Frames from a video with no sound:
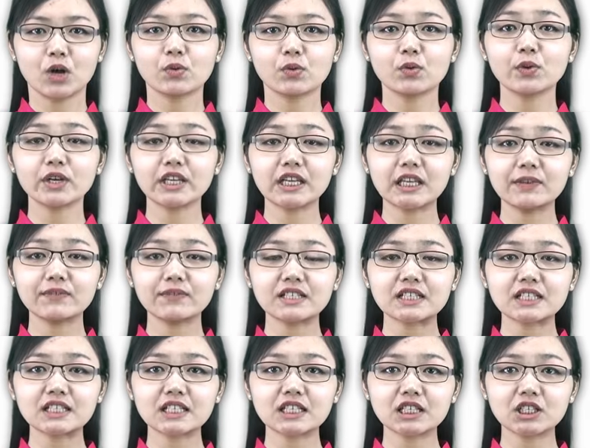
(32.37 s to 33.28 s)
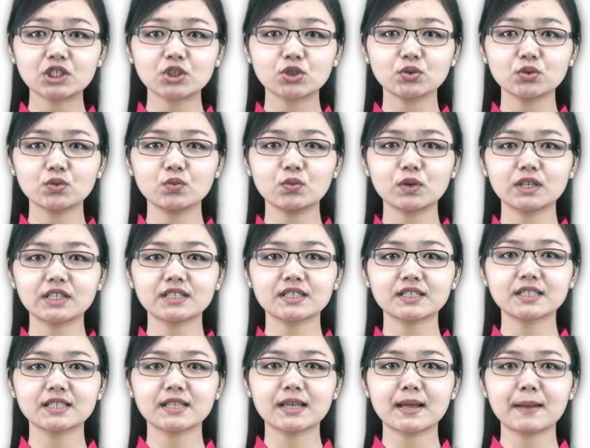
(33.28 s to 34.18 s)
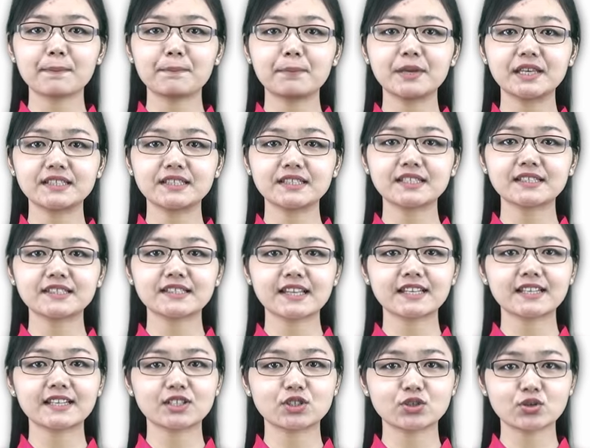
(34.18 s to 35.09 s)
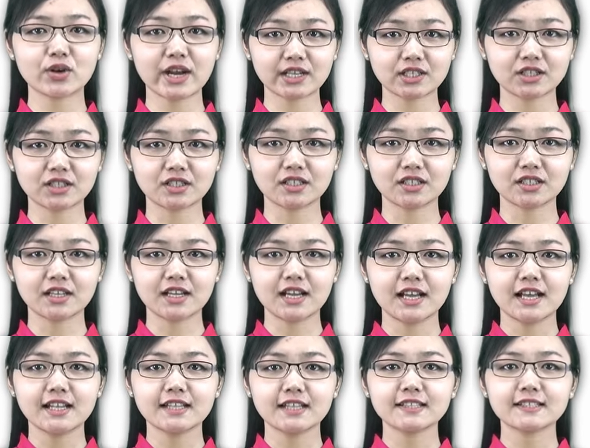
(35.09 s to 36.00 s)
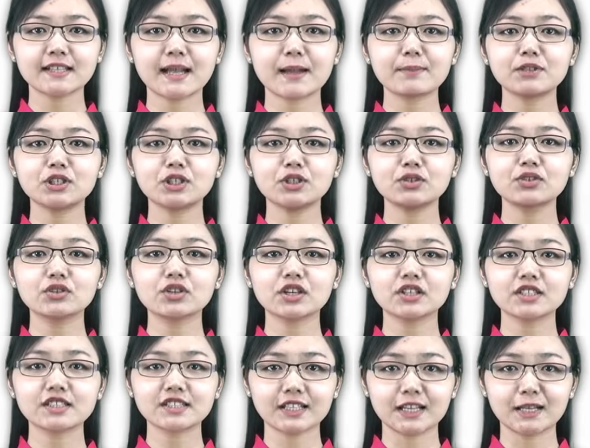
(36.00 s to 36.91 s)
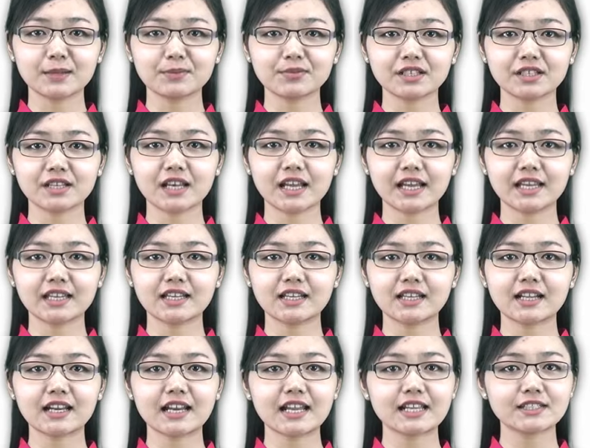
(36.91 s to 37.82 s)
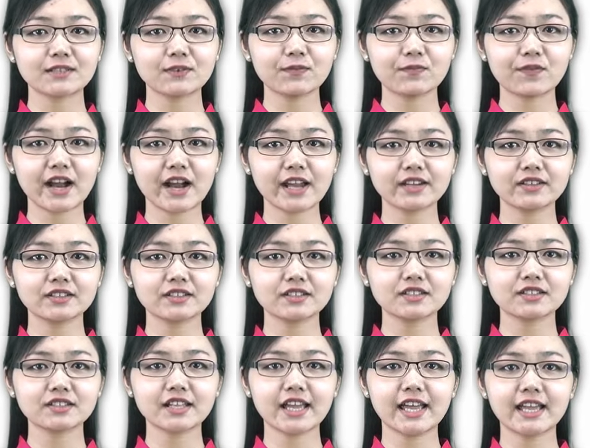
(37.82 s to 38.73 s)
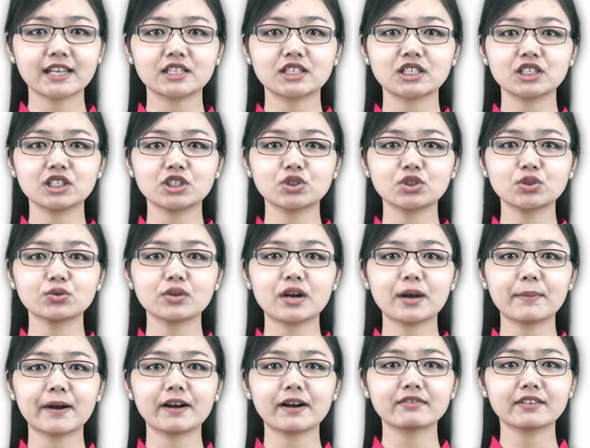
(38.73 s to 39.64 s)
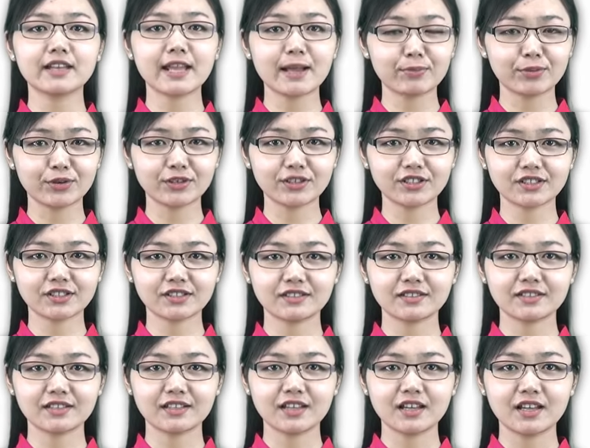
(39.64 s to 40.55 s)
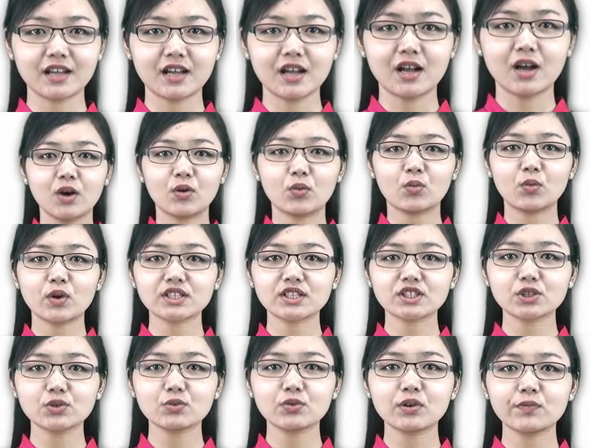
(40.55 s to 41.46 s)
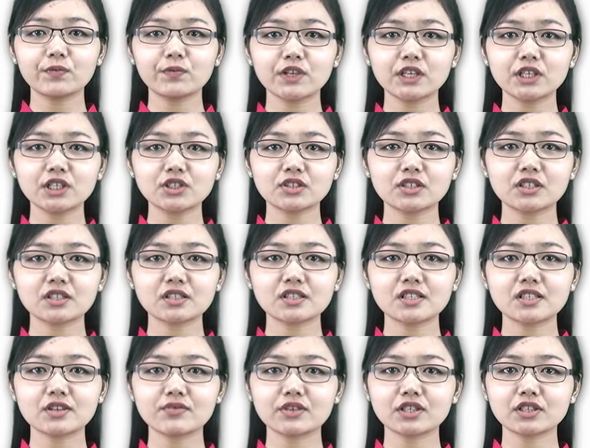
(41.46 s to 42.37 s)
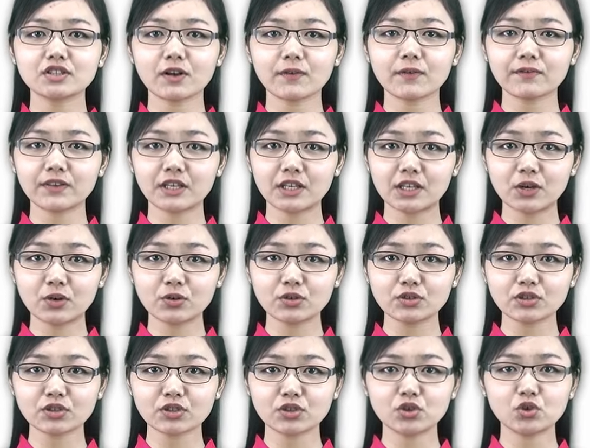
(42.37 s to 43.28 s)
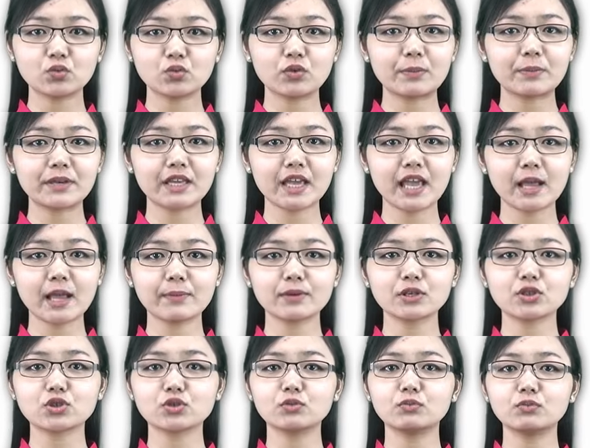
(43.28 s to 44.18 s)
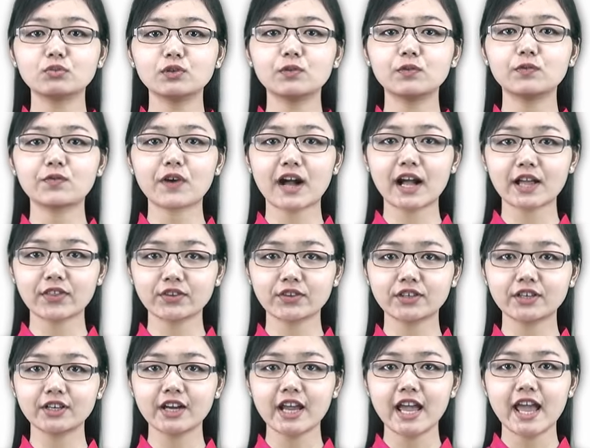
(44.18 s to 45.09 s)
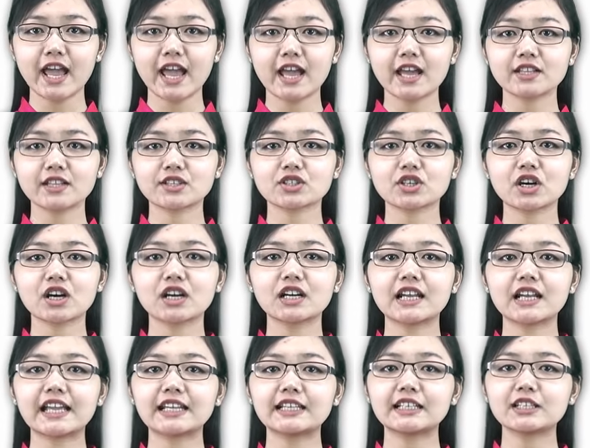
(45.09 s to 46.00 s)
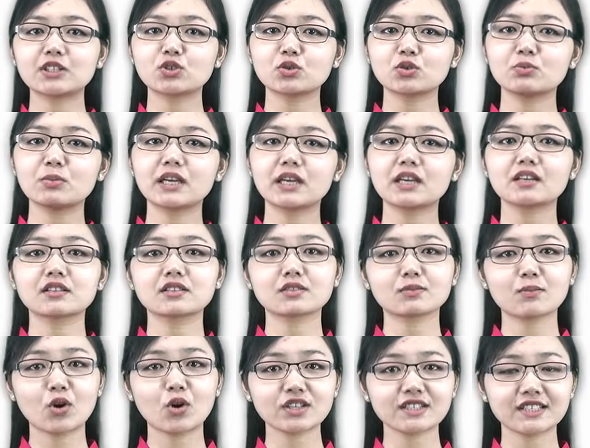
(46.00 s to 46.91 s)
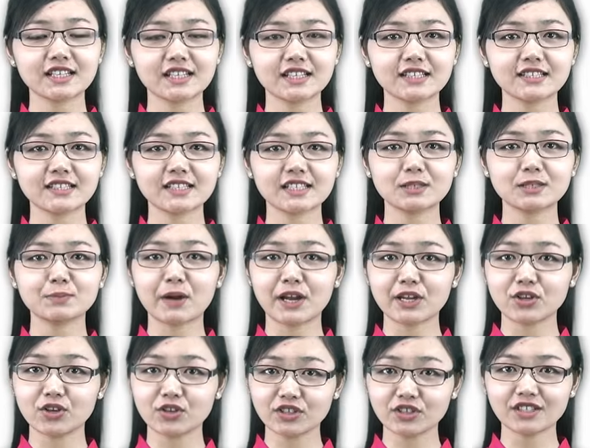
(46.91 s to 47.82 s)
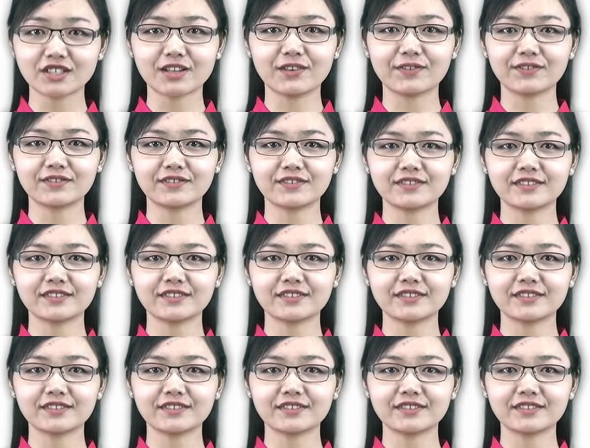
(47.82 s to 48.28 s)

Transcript: We will even teach you what is the basic sentence structure, some new concepts like classifiers, and teach you about numbers. Once you will finish this series of videos, you will be able to move further and start learning to make small sentences by yourself.